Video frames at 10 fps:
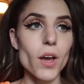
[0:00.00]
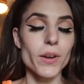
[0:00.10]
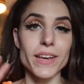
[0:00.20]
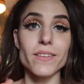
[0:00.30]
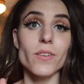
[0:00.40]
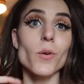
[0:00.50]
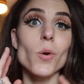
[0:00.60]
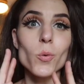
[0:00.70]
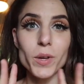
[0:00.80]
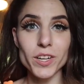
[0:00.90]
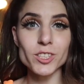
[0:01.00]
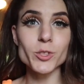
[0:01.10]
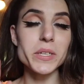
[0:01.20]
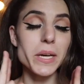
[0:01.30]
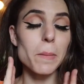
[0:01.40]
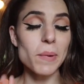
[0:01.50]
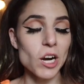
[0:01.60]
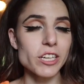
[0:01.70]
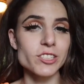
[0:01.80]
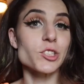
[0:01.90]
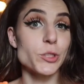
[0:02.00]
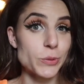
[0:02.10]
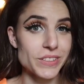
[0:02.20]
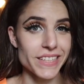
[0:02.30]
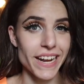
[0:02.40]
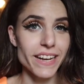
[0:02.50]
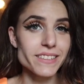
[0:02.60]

Okay, so we are doing part 2 today.